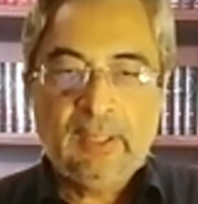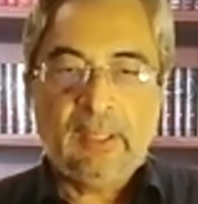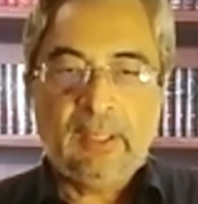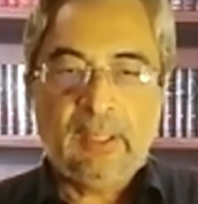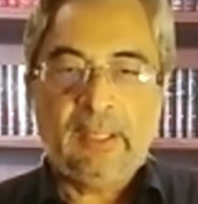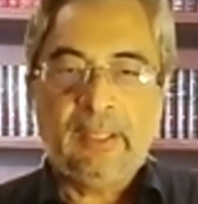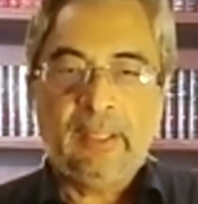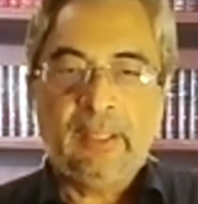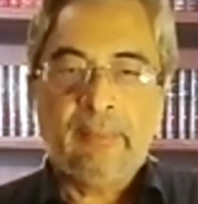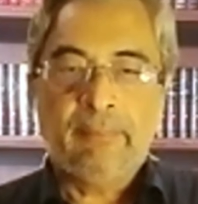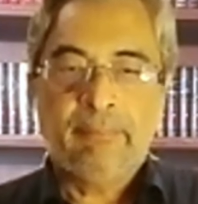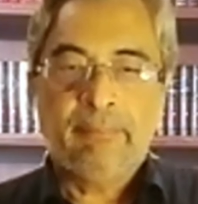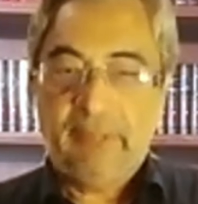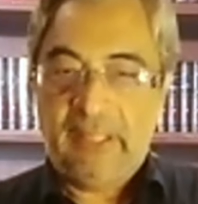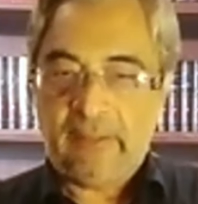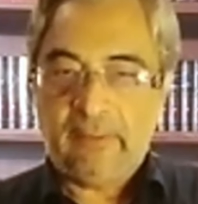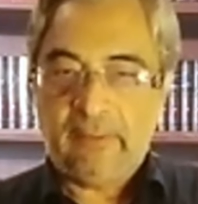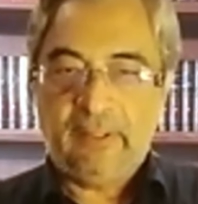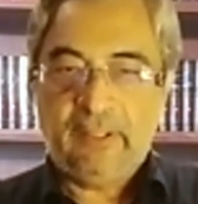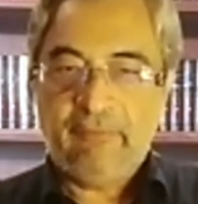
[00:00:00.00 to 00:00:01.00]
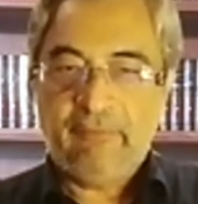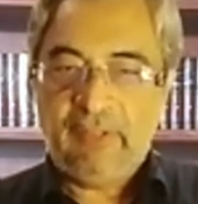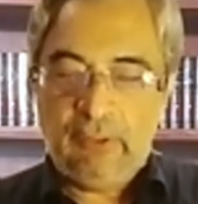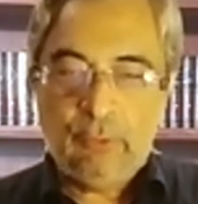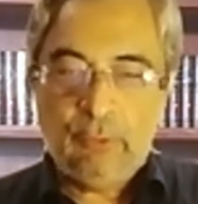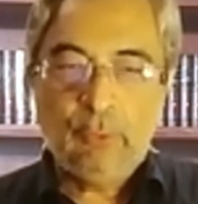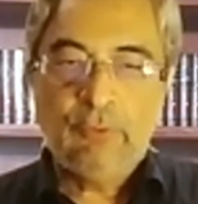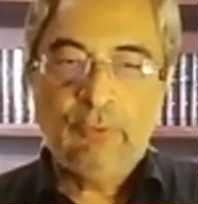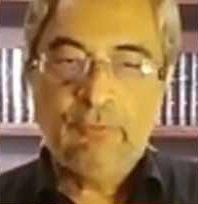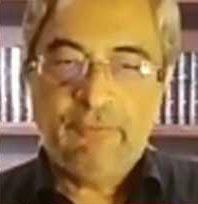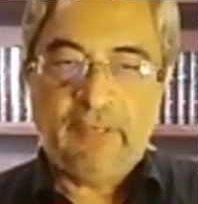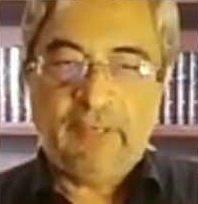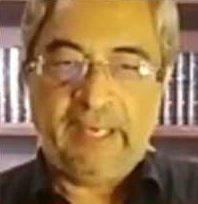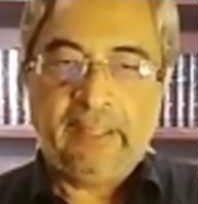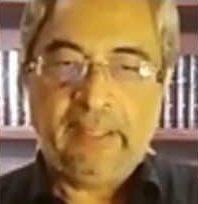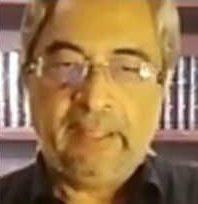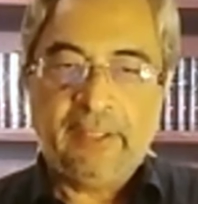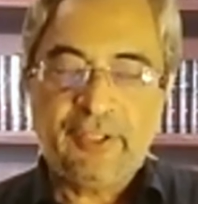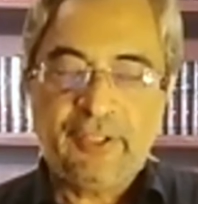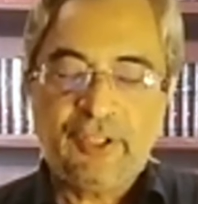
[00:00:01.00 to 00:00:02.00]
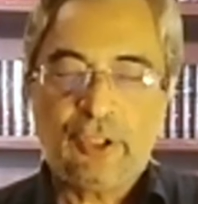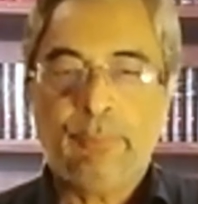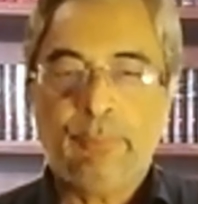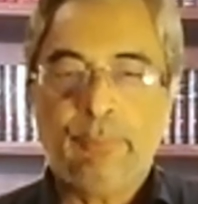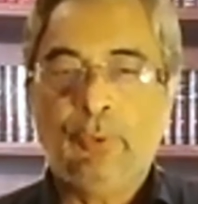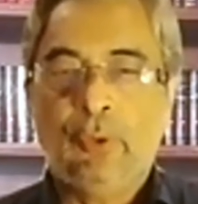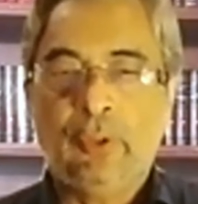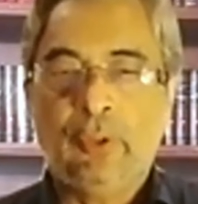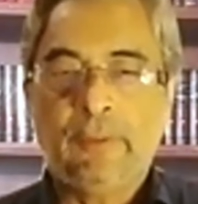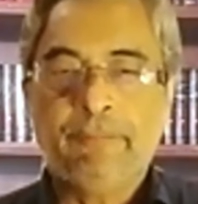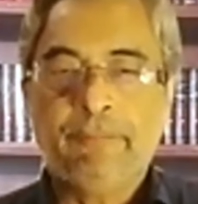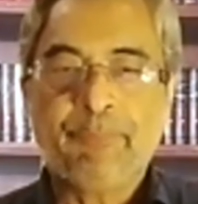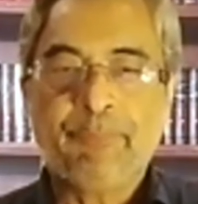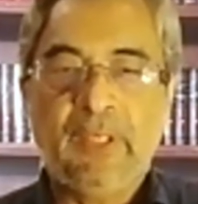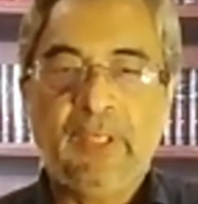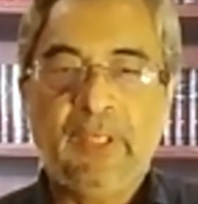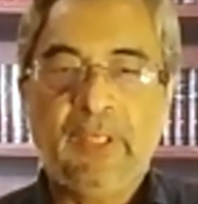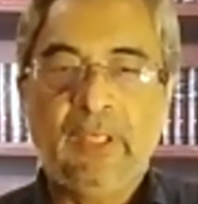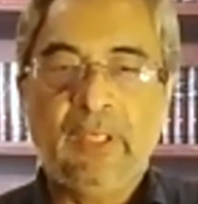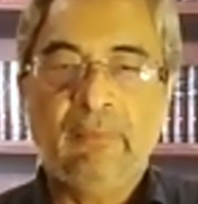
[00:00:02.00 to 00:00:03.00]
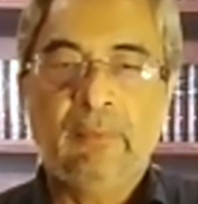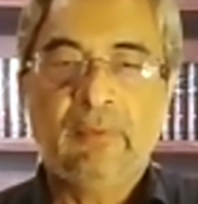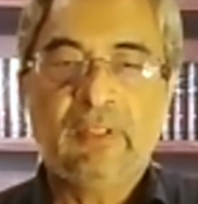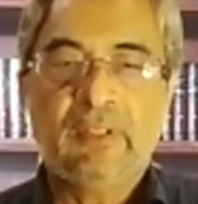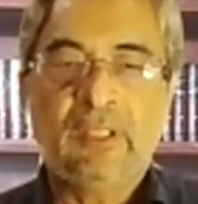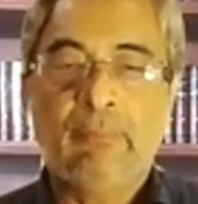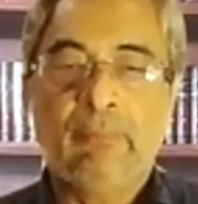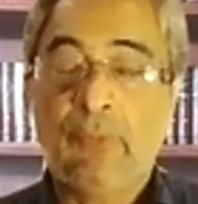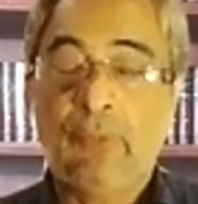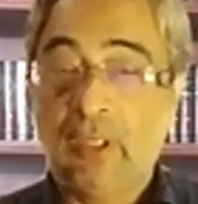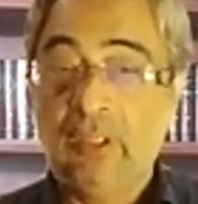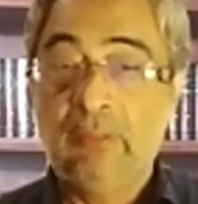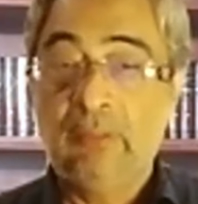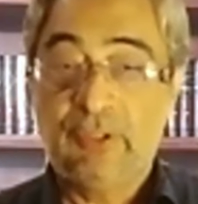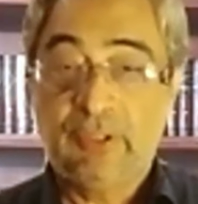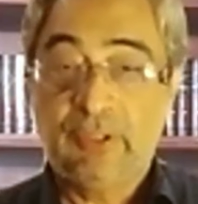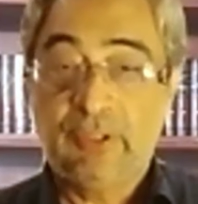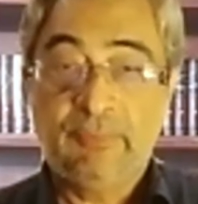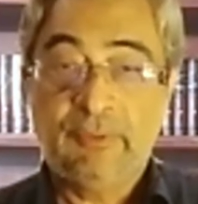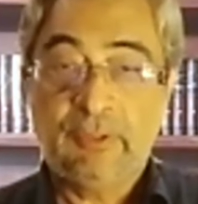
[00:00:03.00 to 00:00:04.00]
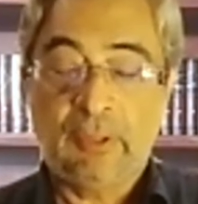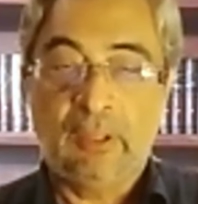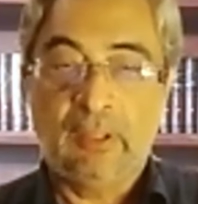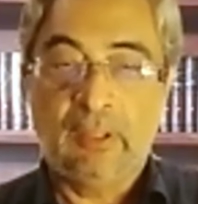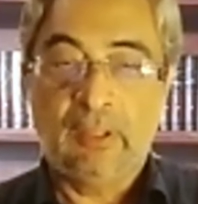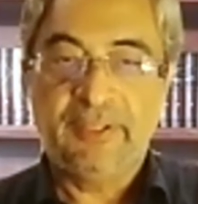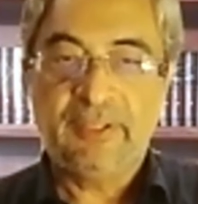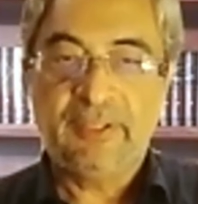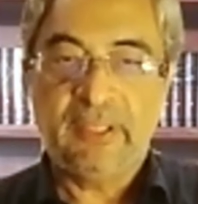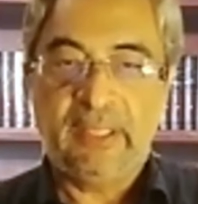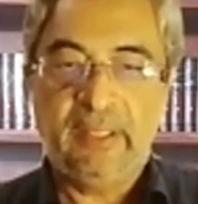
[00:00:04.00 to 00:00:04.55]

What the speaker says: But we do find its support in some modern Muslim scholars,